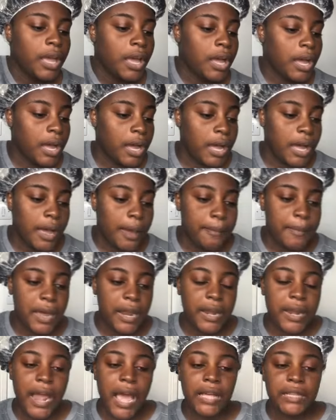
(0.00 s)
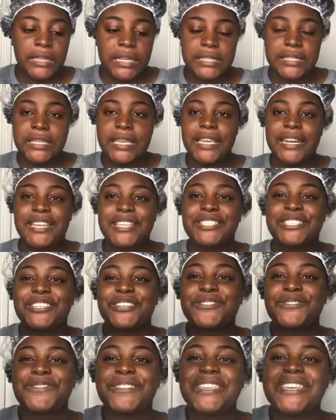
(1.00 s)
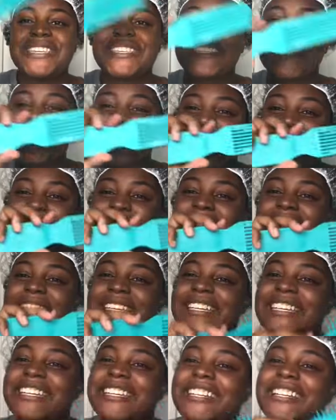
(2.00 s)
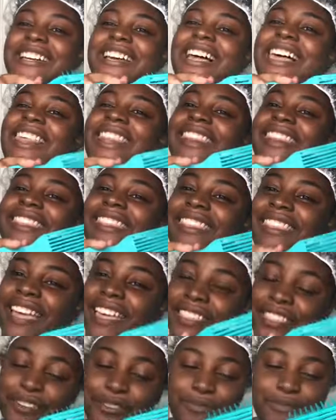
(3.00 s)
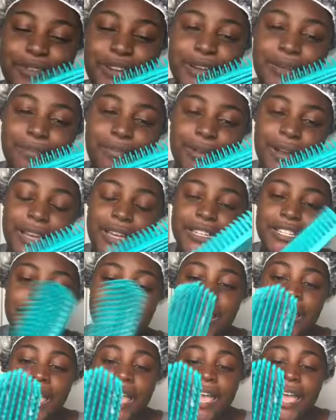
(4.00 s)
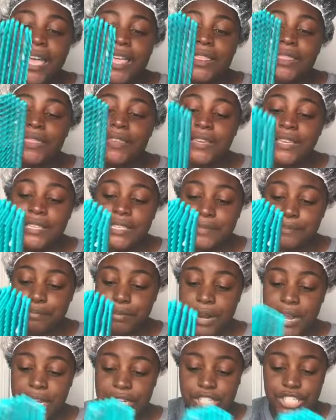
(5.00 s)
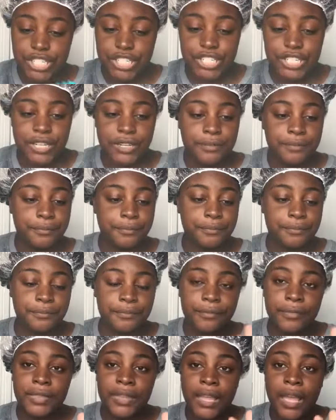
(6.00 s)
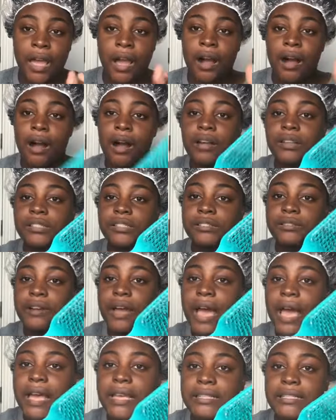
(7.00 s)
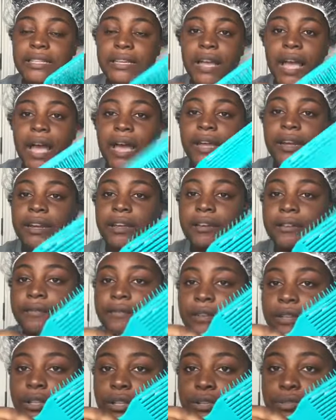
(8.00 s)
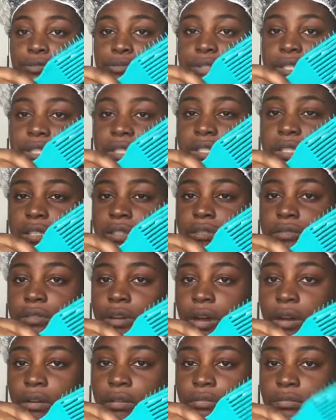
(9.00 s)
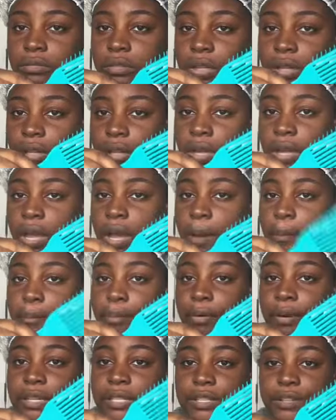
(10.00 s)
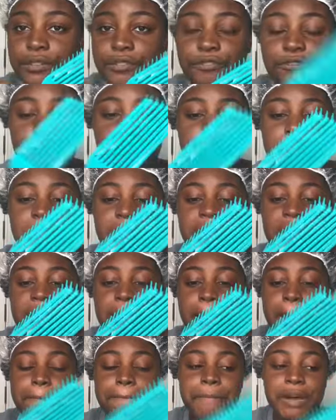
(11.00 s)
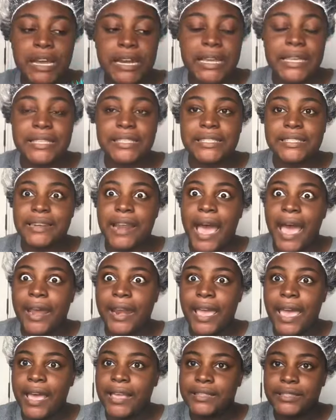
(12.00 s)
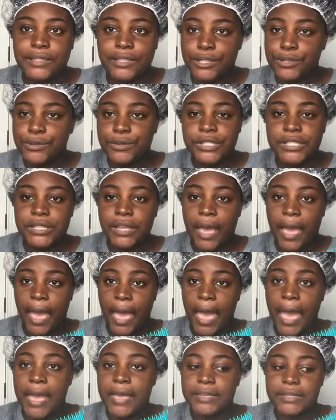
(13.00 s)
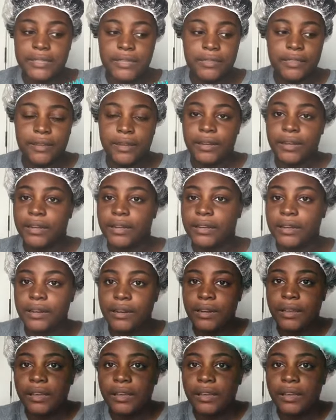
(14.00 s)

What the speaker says: Now let's get into this Felicia Leatherwood brush. This brush also has the kind of loose, you know, bristle formula, but it's not as loose as the